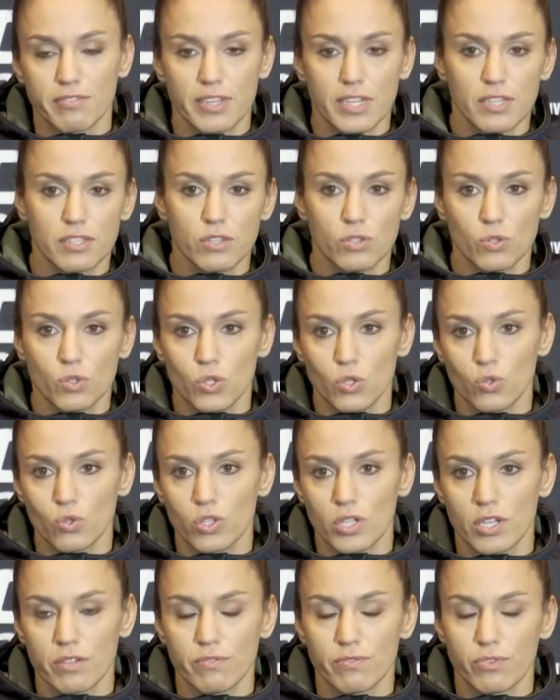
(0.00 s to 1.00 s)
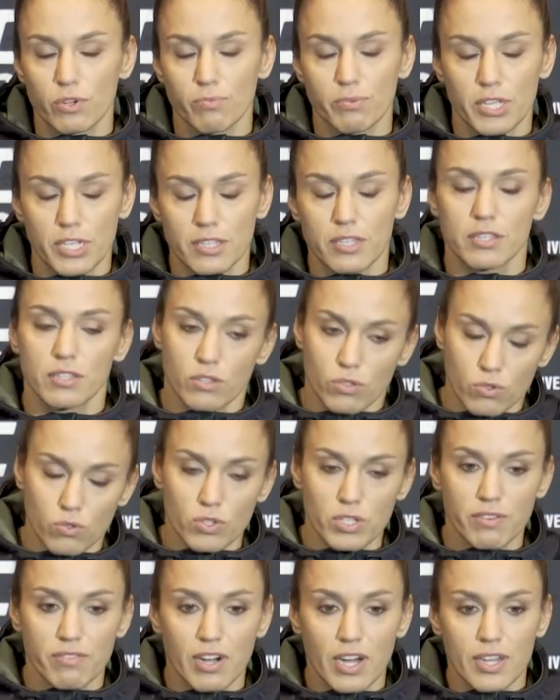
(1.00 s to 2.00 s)
Vegas to Houston, from Texas to
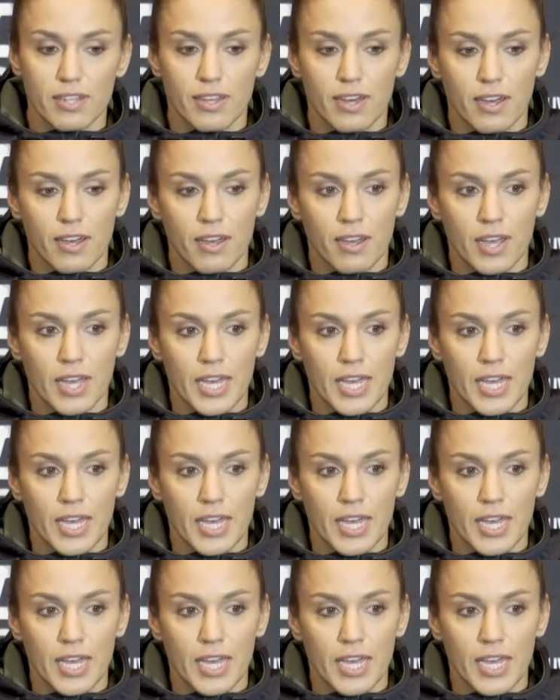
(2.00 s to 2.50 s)
Nevada,